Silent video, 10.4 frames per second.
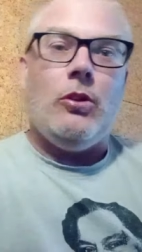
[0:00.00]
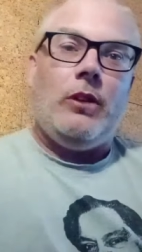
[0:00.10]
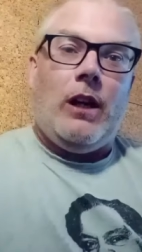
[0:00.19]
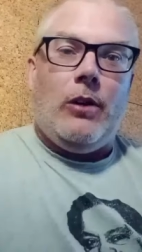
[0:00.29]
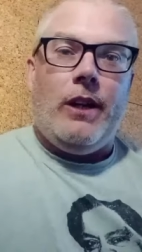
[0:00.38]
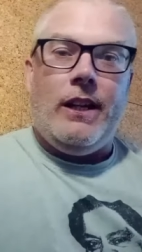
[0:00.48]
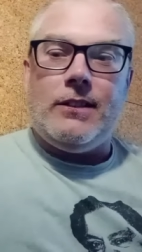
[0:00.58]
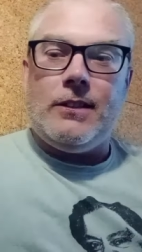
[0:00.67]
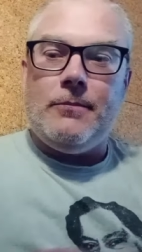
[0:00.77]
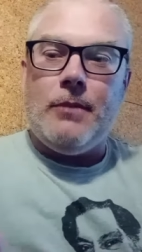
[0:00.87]
on
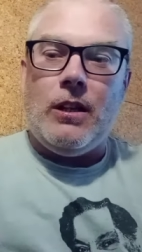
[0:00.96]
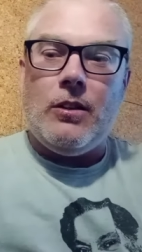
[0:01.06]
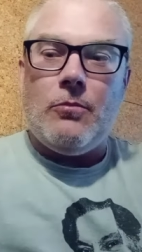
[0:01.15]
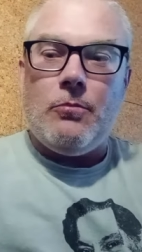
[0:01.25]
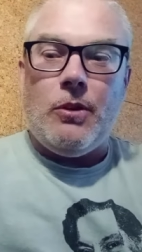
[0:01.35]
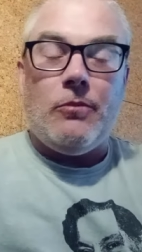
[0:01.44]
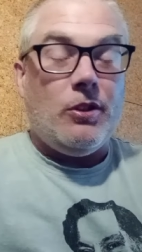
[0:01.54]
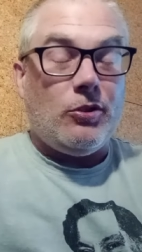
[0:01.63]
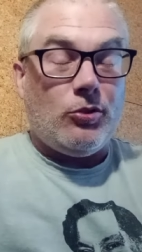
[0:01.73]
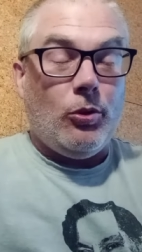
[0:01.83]
notice, and the,
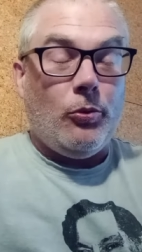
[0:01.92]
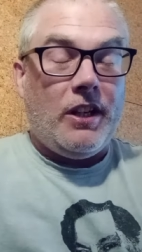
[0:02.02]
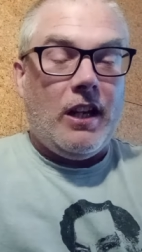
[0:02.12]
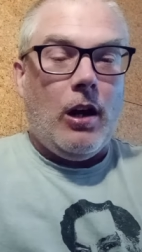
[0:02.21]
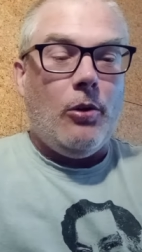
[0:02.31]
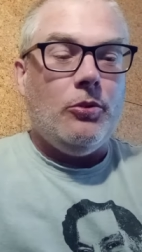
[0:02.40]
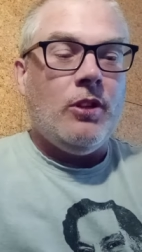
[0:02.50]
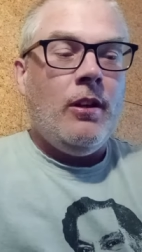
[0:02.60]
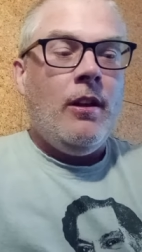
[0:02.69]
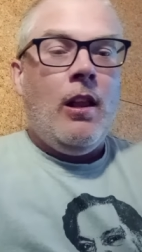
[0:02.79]
the story goes
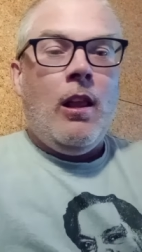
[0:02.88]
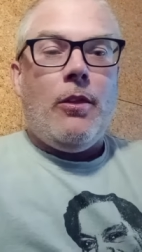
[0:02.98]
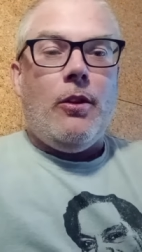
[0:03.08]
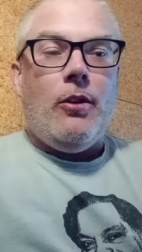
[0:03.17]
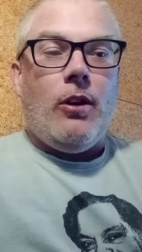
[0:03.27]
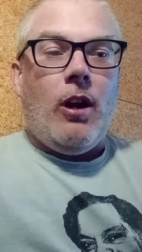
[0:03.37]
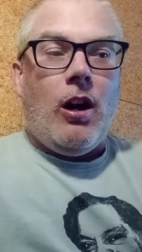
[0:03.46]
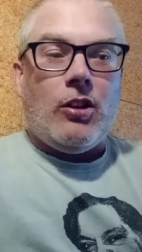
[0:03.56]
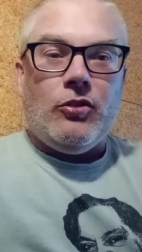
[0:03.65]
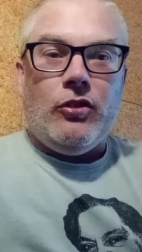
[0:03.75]
that
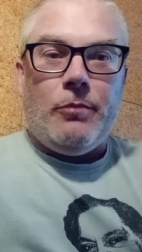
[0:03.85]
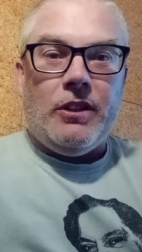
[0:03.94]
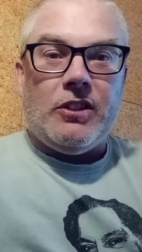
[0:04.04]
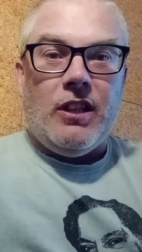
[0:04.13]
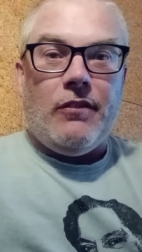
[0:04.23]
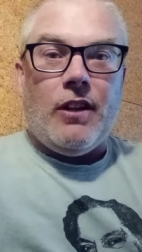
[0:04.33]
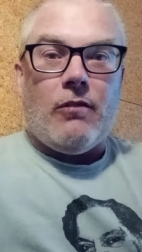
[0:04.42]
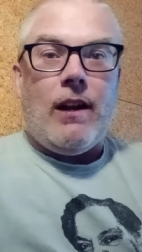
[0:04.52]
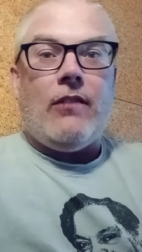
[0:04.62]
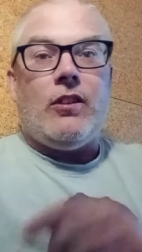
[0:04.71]
Arsenal have been sniffing
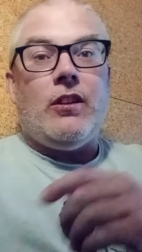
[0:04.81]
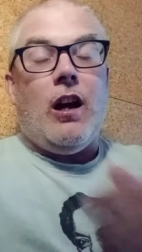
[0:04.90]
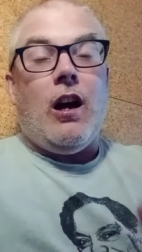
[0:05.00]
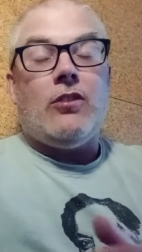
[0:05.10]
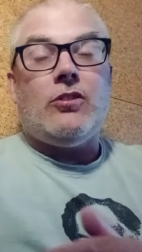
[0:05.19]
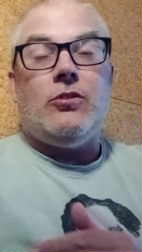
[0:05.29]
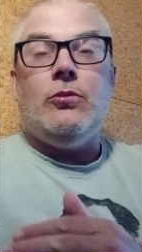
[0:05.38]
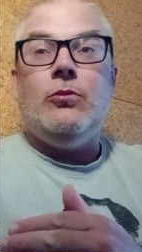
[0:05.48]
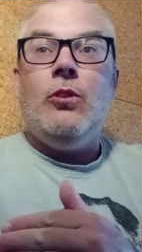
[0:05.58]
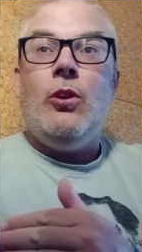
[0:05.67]
around, and
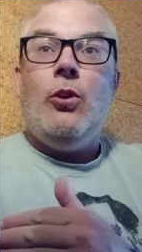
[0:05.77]
Arsenal